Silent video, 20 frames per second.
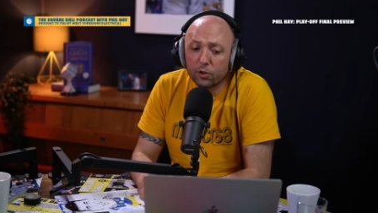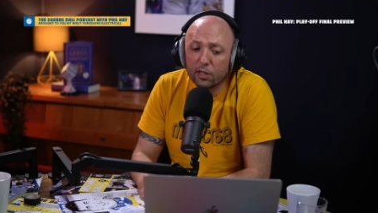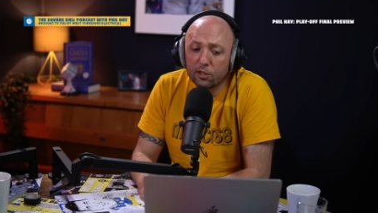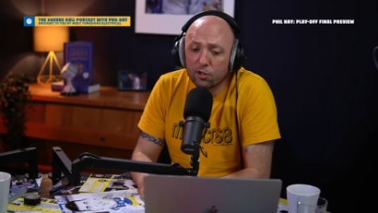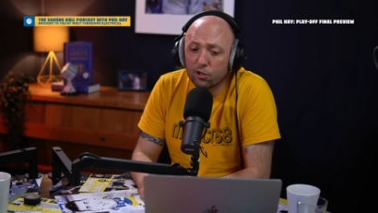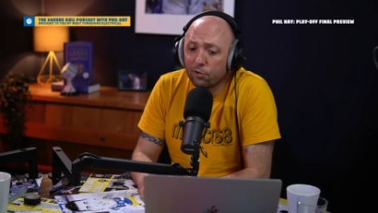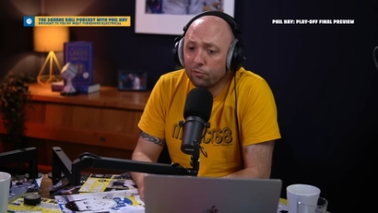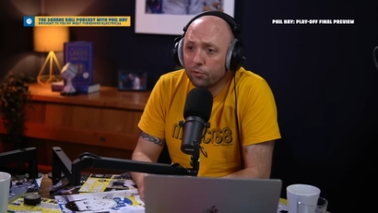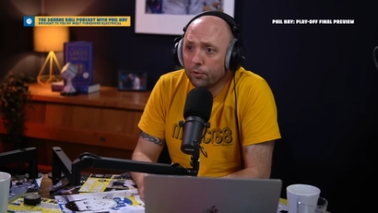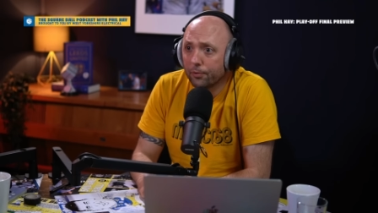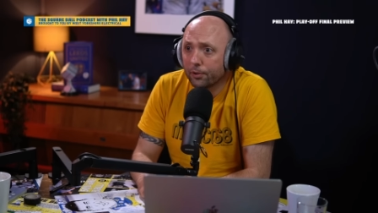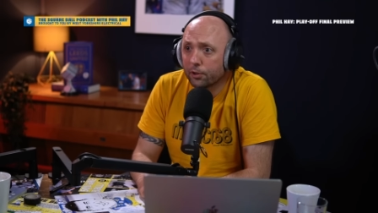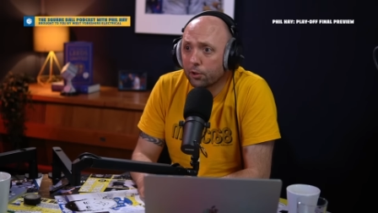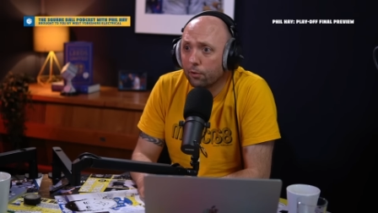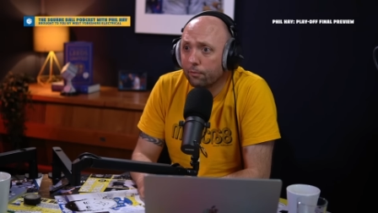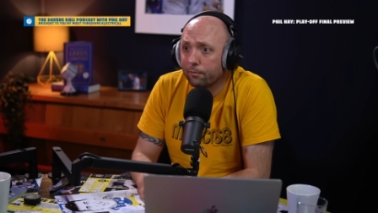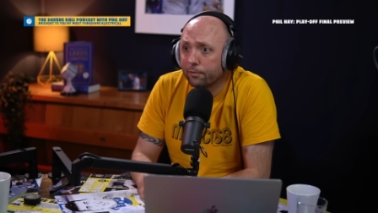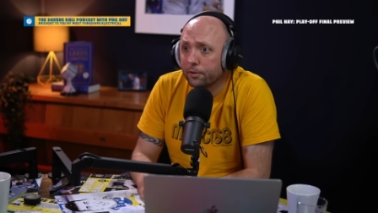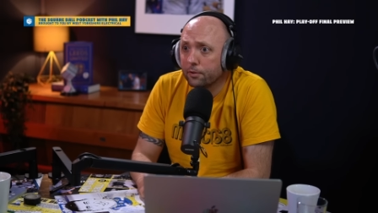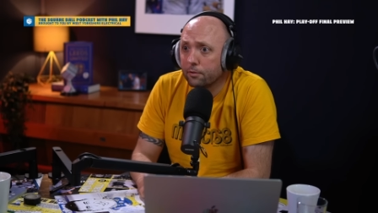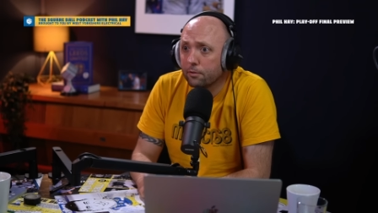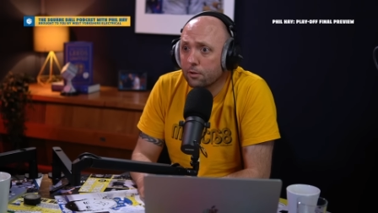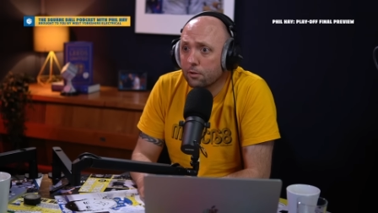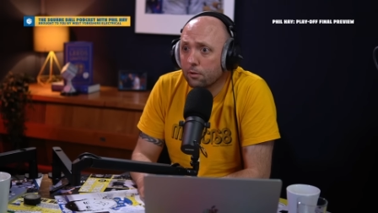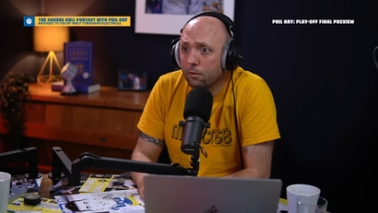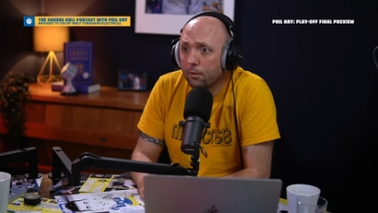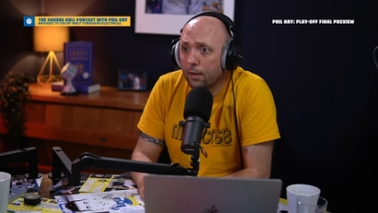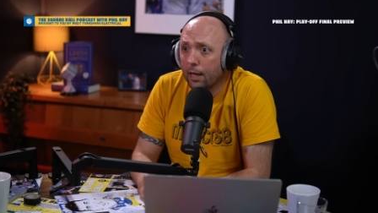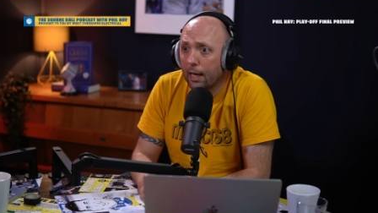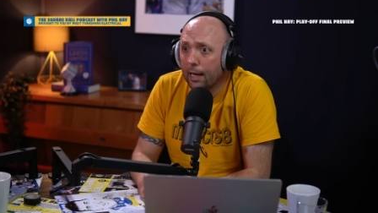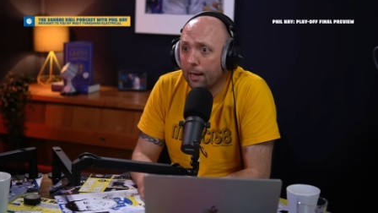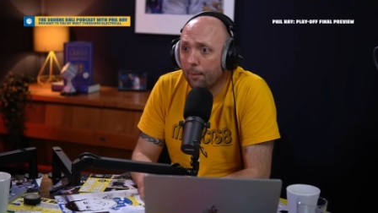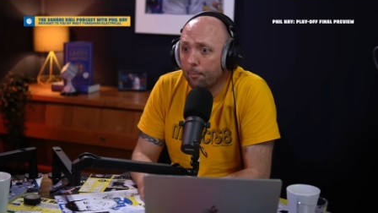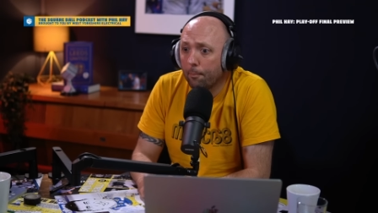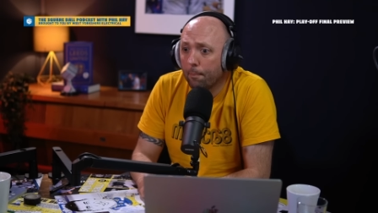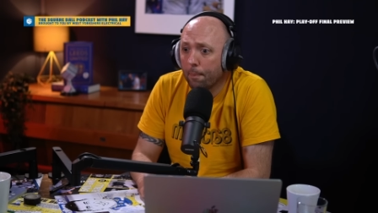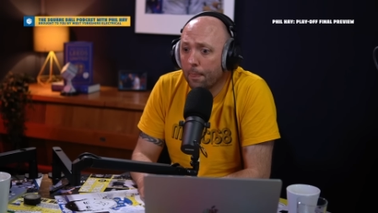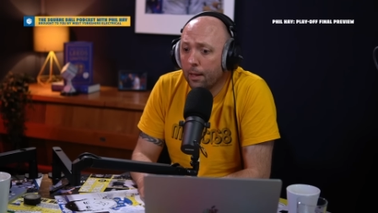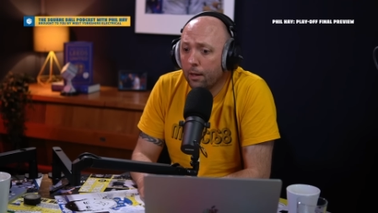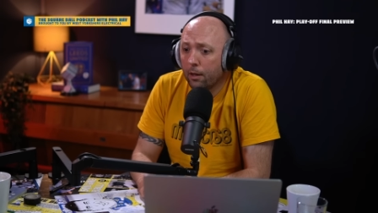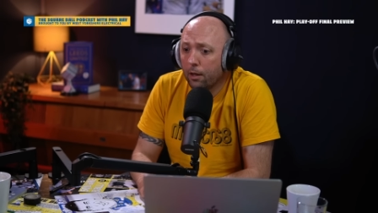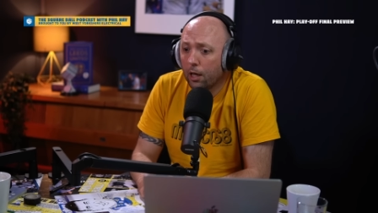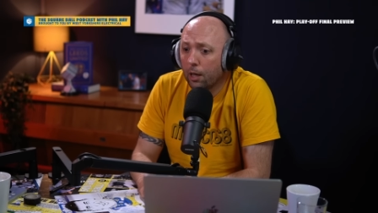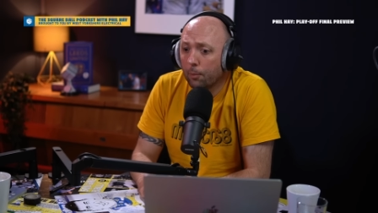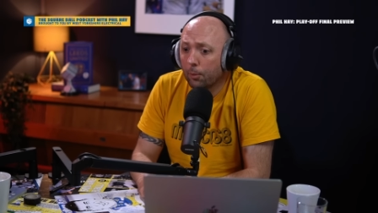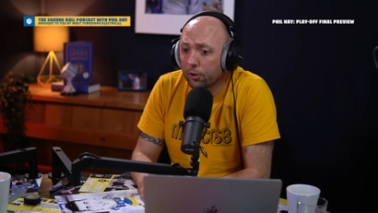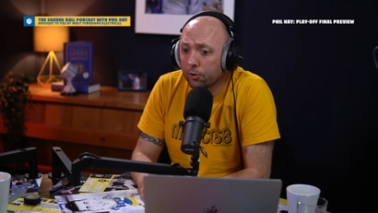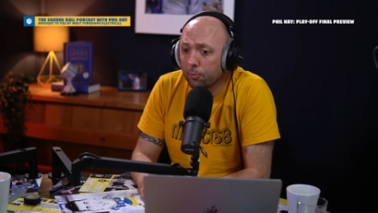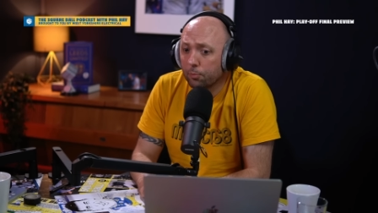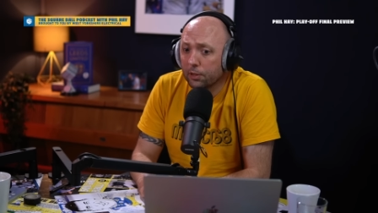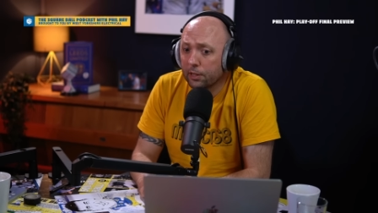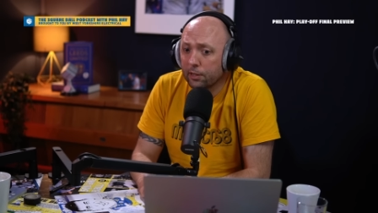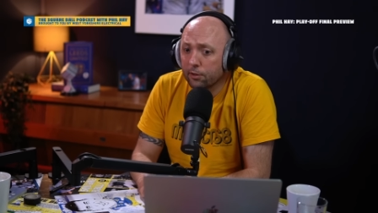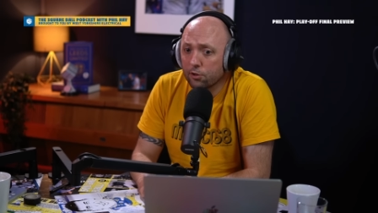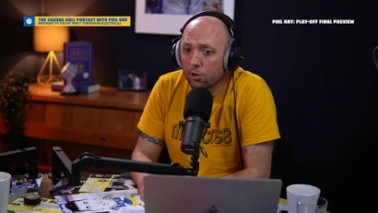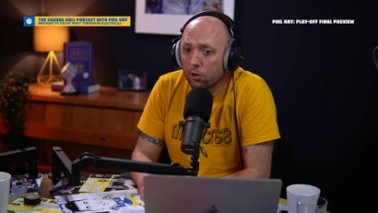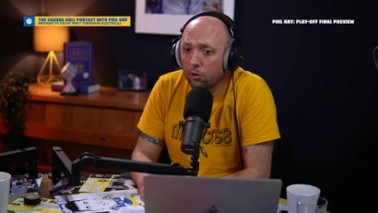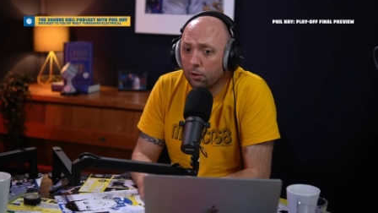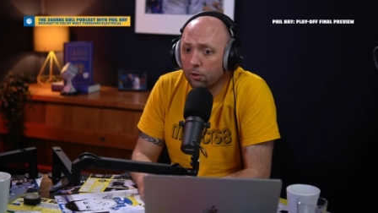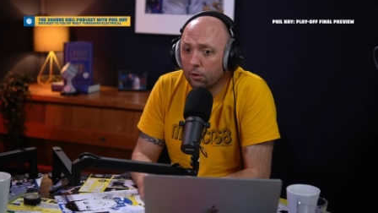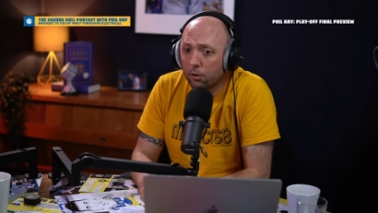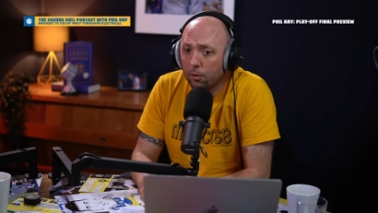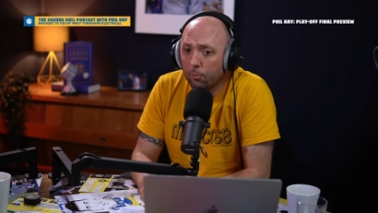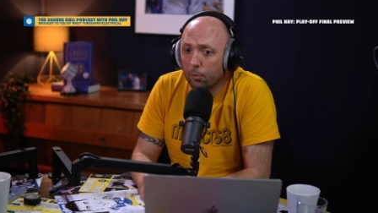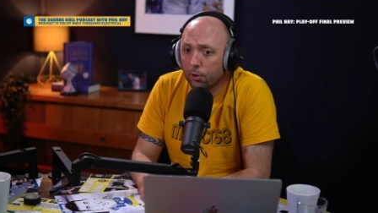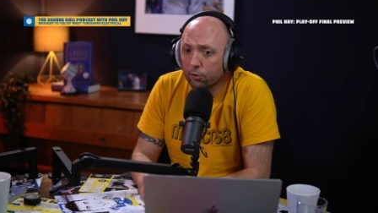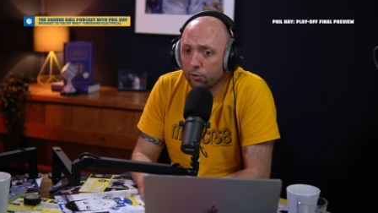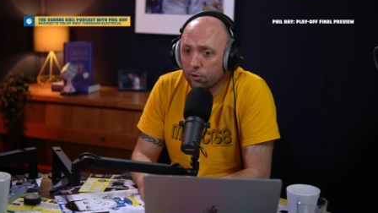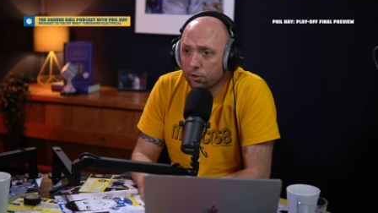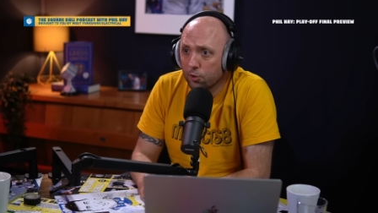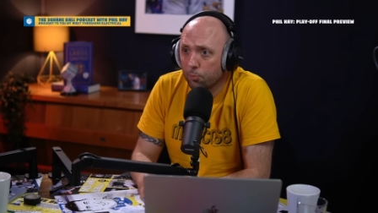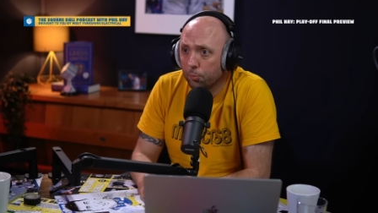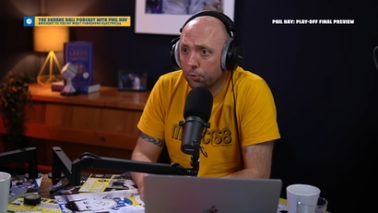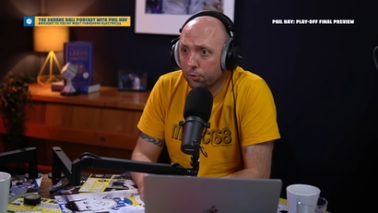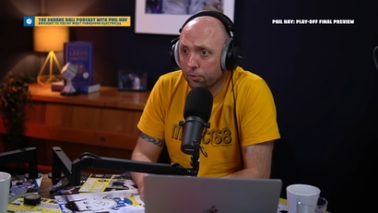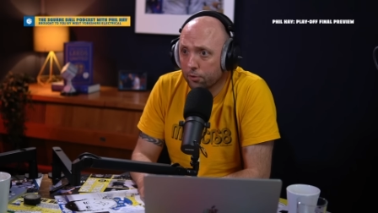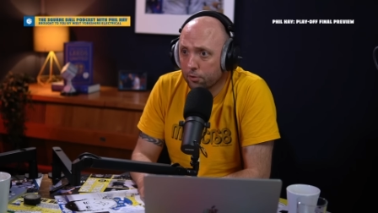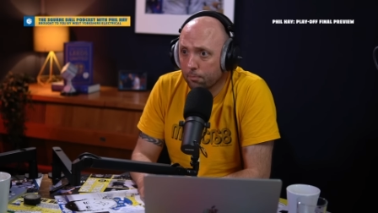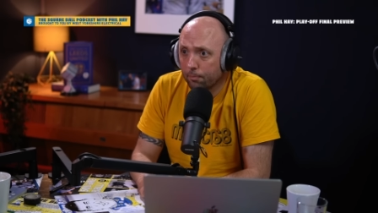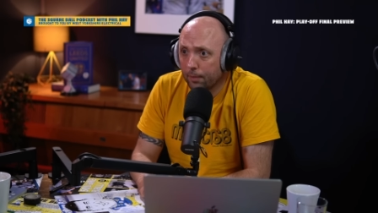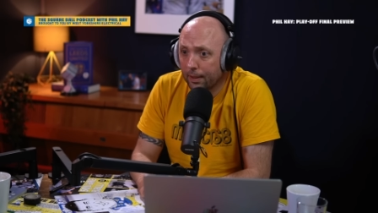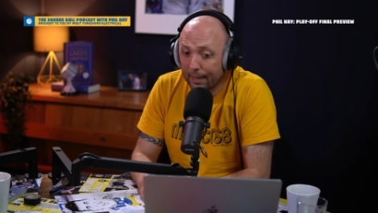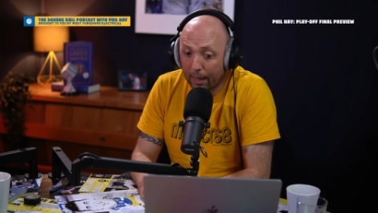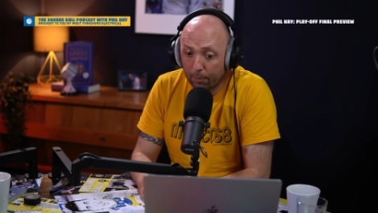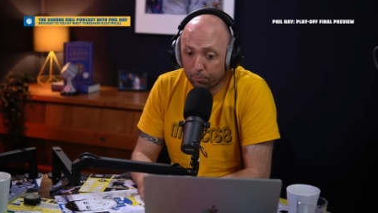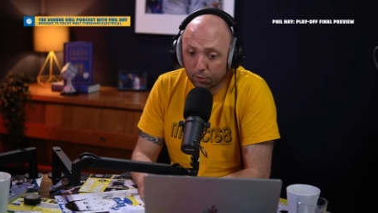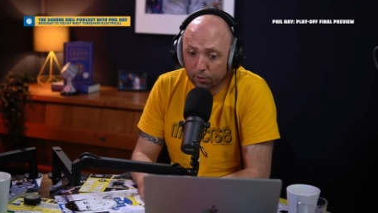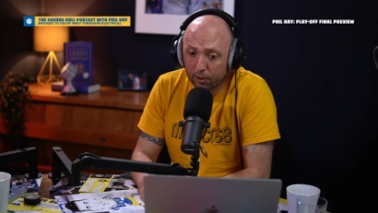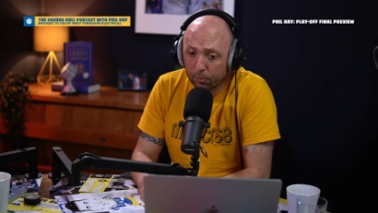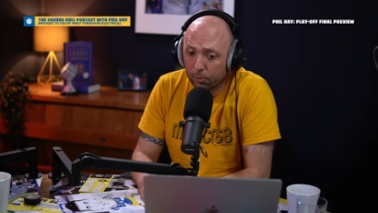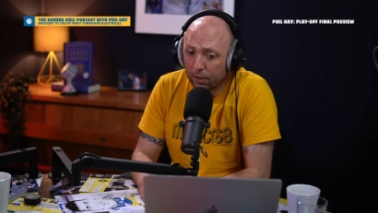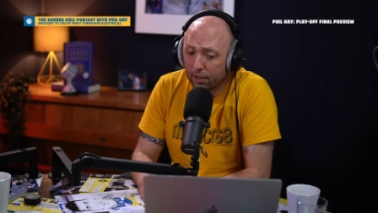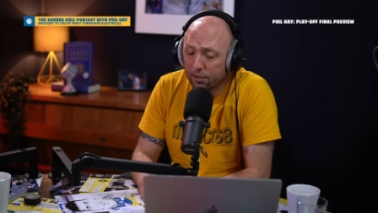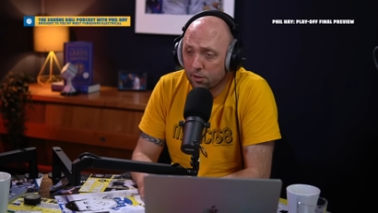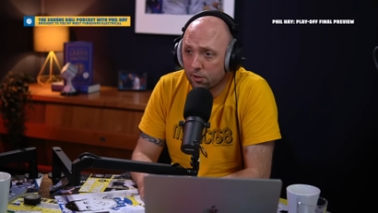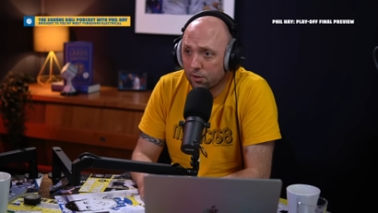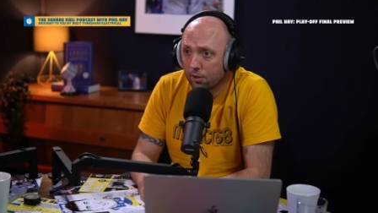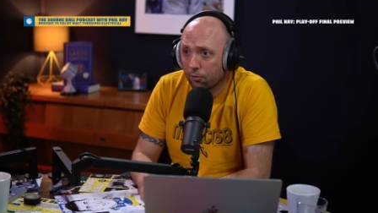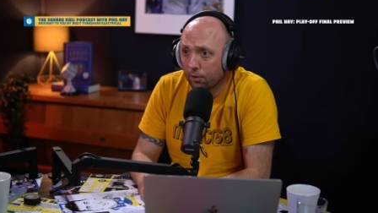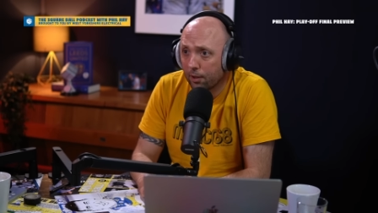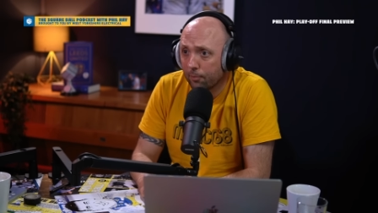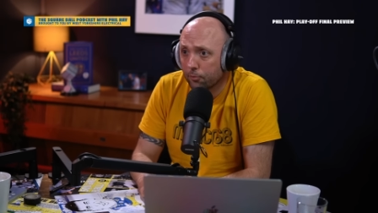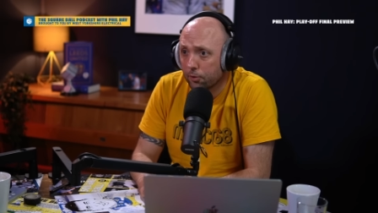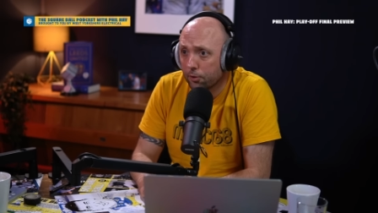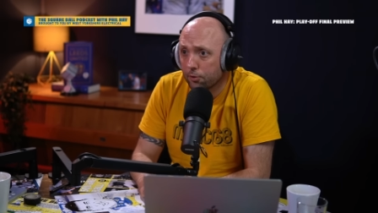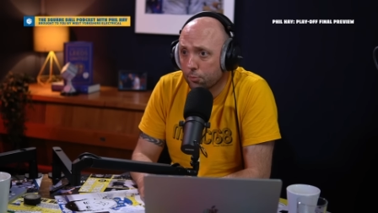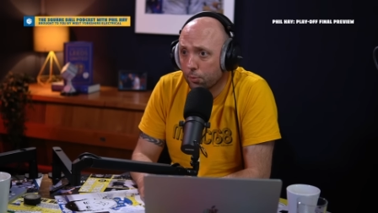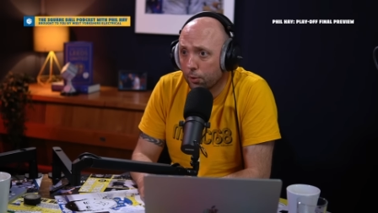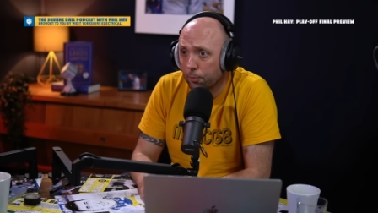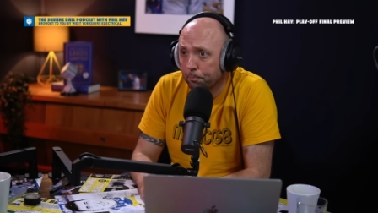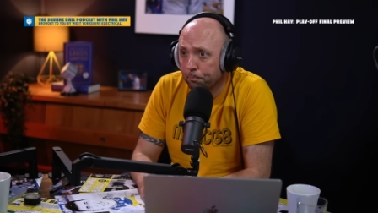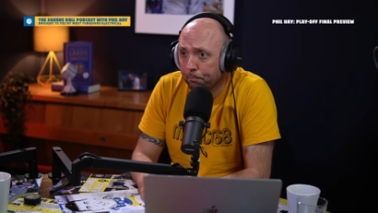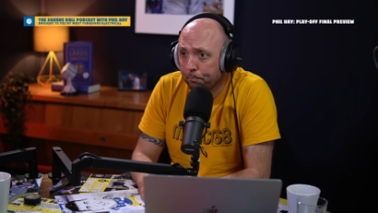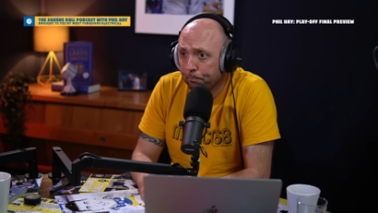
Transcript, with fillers: danger of overconfidence um, among the players or among the supporters, and that probably applies to Southampton as well.